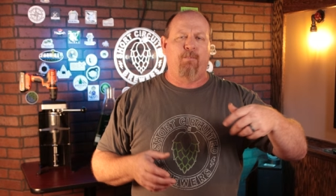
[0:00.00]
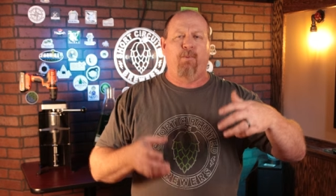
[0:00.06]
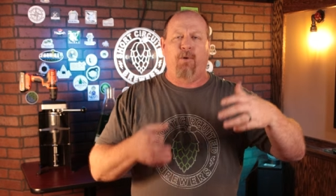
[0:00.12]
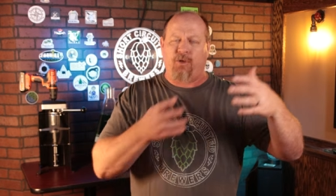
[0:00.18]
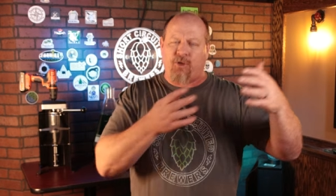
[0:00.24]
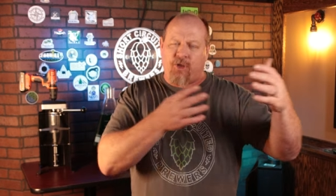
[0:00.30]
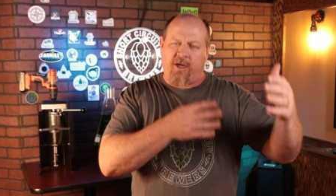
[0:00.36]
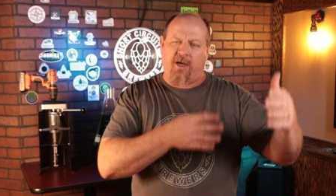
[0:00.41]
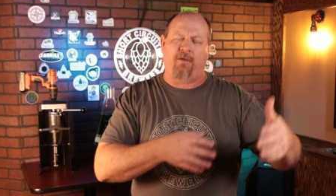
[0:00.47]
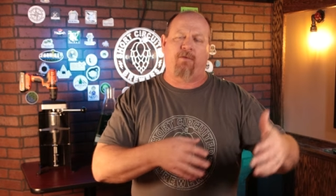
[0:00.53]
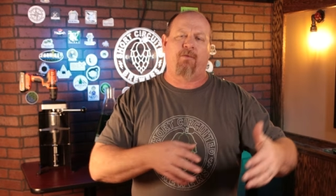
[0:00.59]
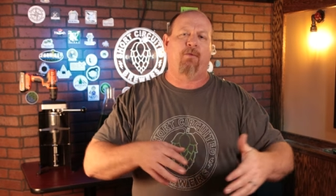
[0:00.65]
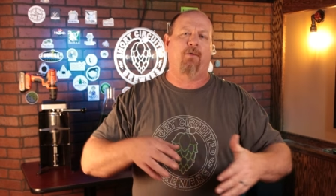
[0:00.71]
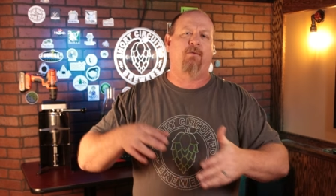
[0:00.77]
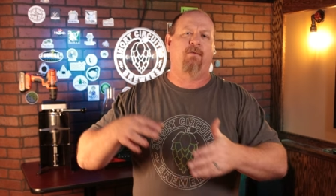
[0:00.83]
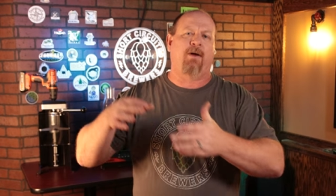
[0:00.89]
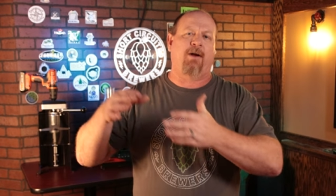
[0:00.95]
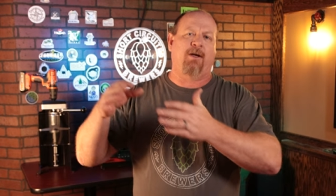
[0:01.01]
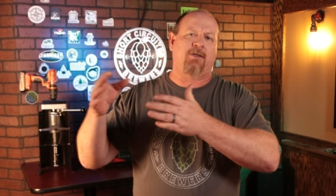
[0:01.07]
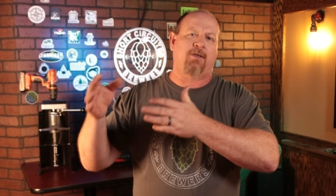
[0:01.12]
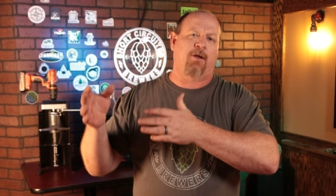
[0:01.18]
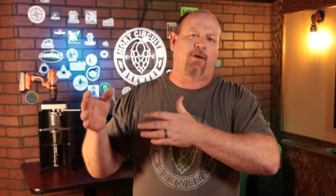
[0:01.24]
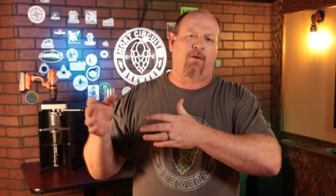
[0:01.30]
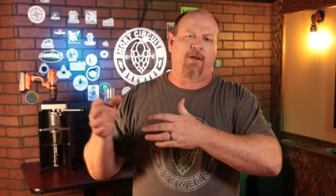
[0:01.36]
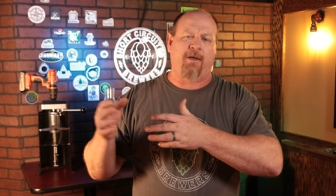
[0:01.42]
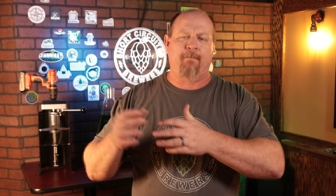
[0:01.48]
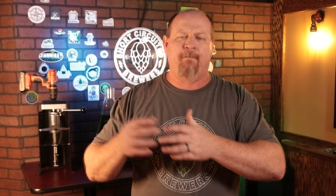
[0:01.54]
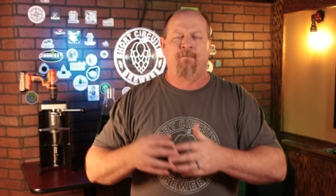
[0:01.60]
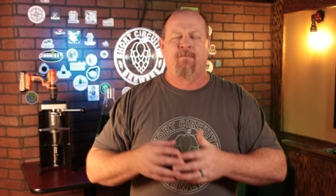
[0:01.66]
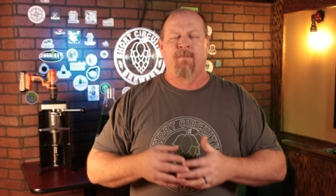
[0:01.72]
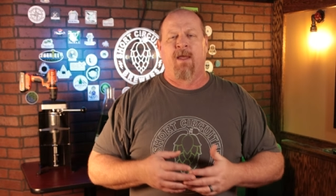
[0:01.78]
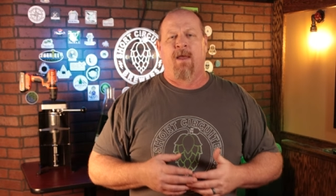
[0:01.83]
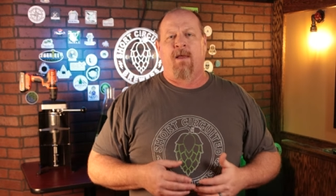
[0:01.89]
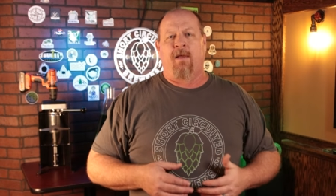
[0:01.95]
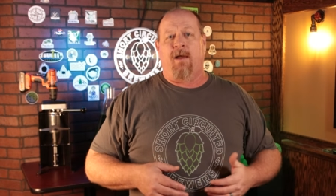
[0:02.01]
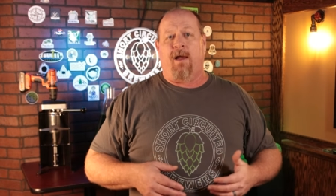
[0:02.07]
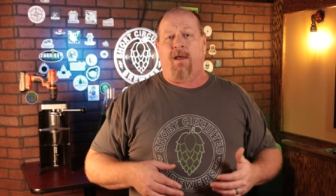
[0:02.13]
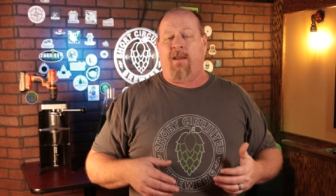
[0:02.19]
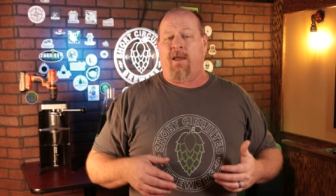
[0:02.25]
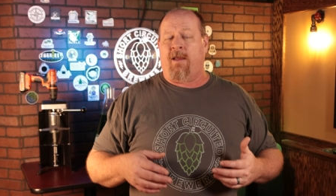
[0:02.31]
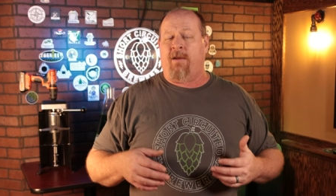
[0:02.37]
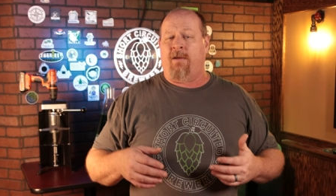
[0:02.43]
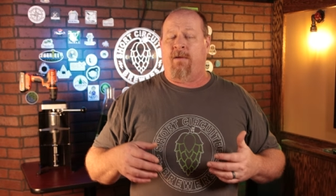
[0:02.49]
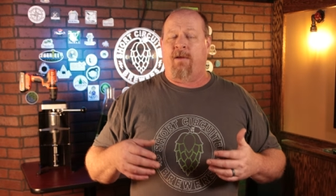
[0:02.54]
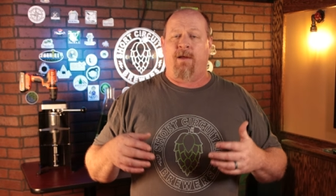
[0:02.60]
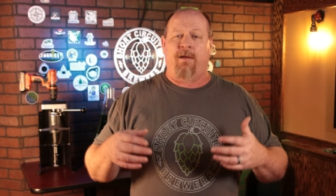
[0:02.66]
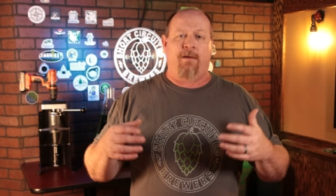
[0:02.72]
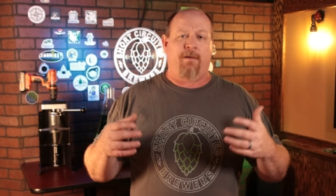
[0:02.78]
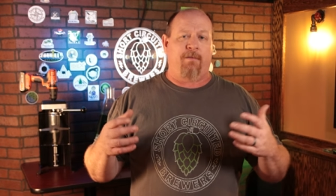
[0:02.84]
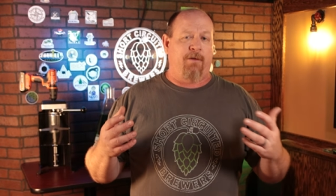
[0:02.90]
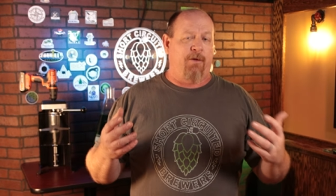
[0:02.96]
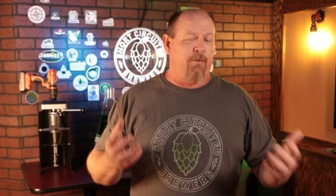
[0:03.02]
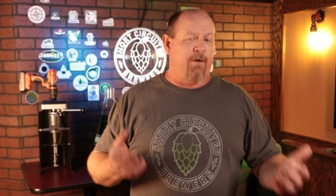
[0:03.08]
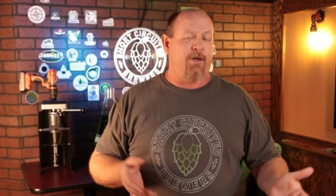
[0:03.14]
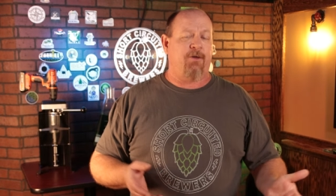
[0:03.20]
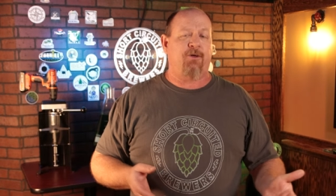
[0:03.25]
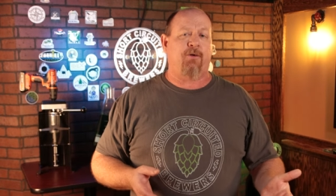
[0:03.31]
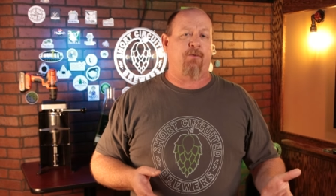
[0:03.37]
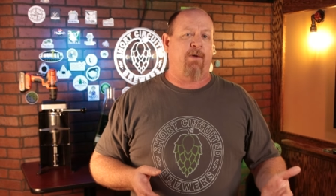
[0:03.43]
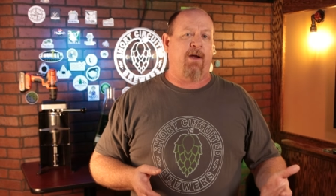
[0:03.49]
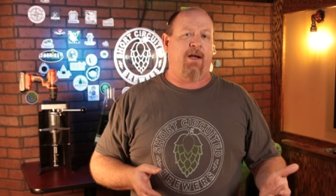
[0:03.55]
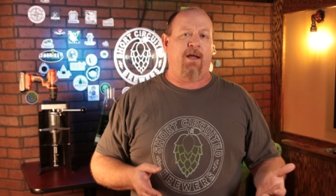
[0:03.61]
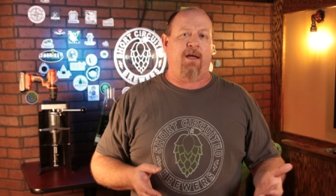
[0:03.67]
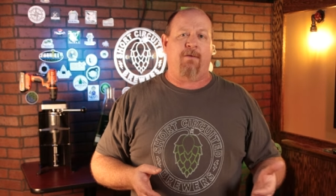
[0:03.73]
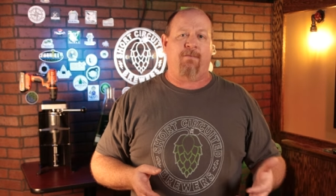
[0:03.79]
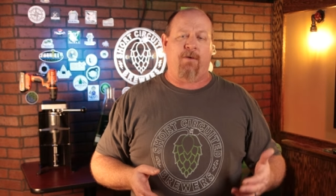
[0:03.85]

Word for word: pushing it through very slowly. And then you'll get your reading.